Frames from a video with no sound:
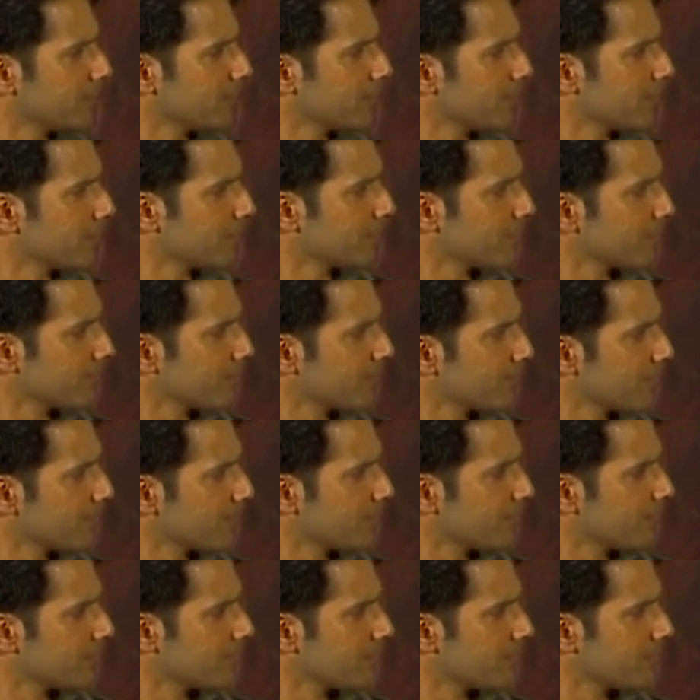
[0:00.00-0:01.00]

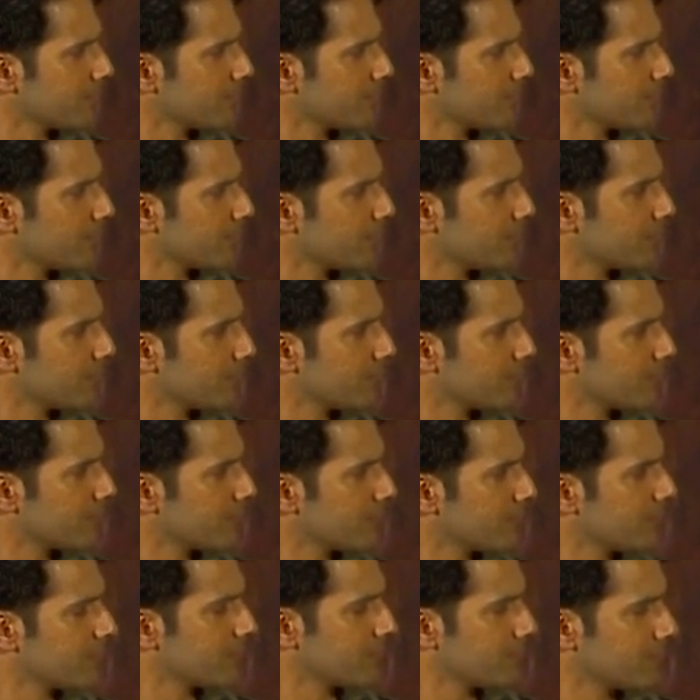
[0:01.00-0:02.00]

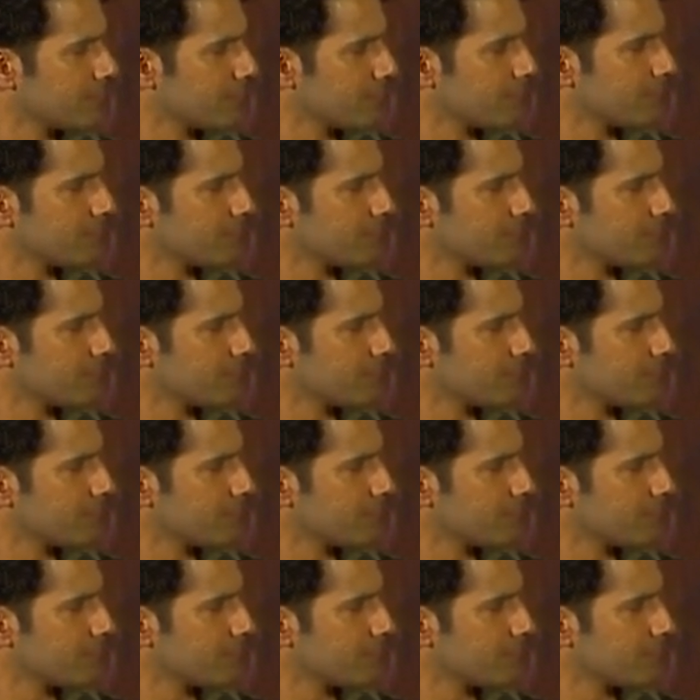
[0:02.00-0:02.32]
[no speech]